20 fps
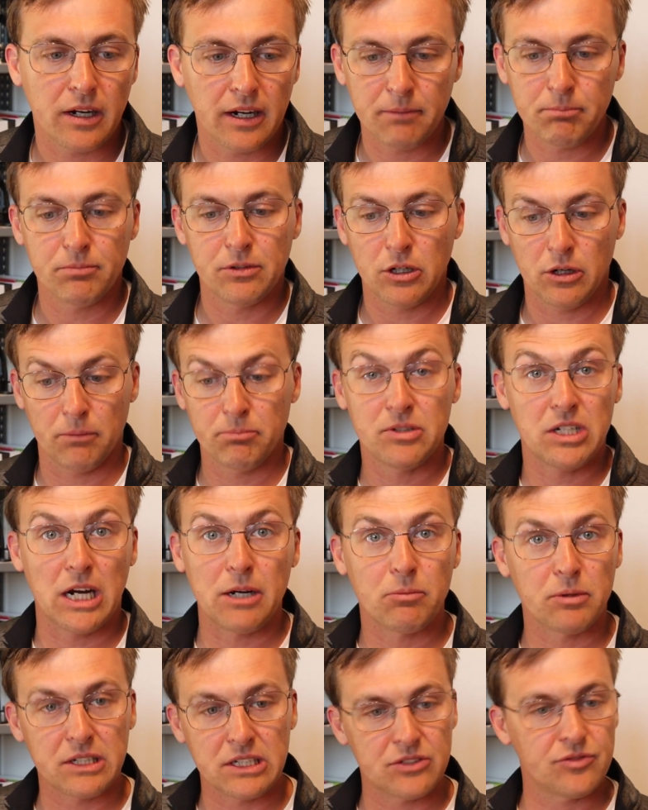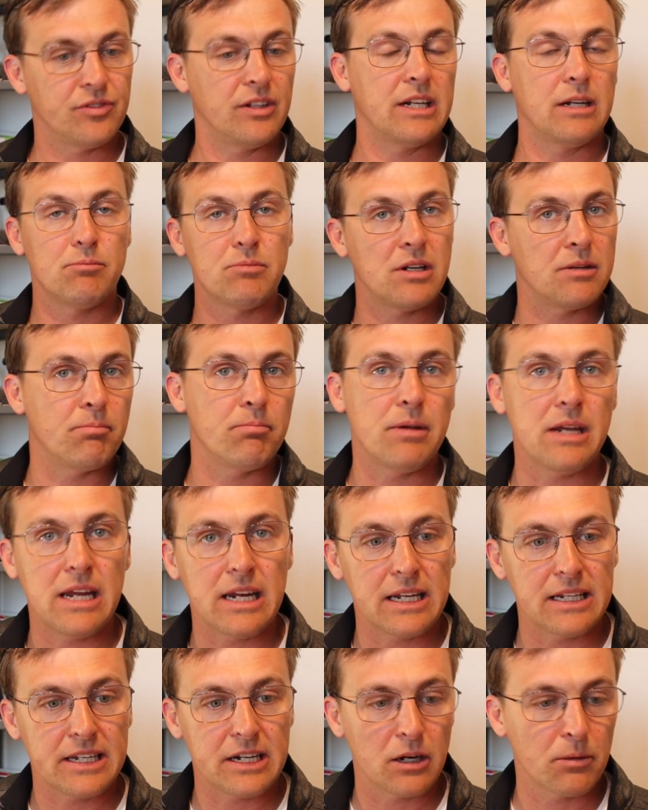I'm done with this flight. I'm done
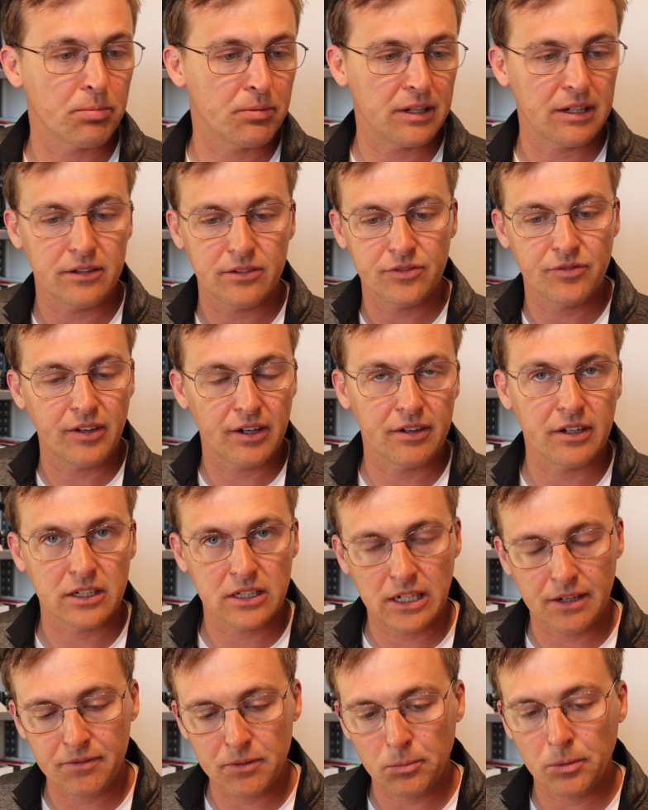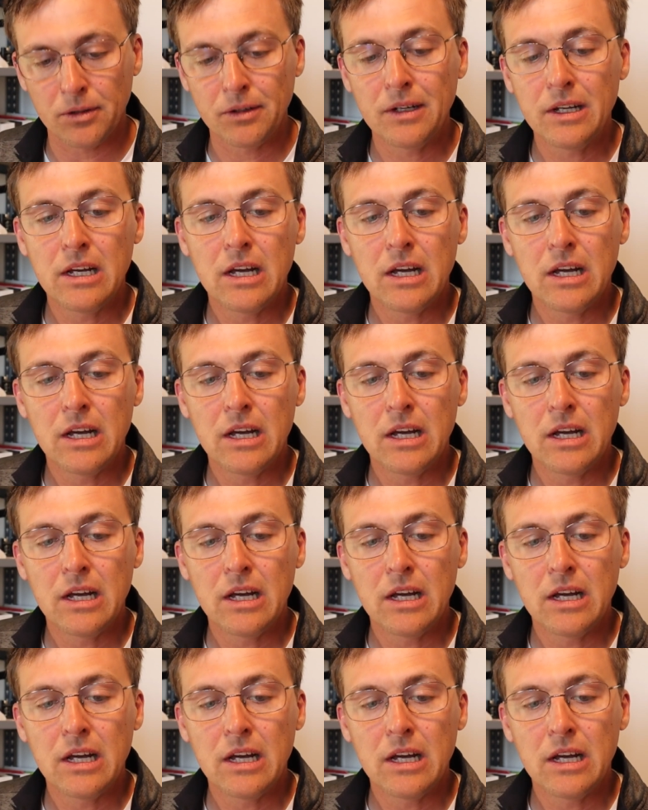being in the airplane. It's very uncomfortable.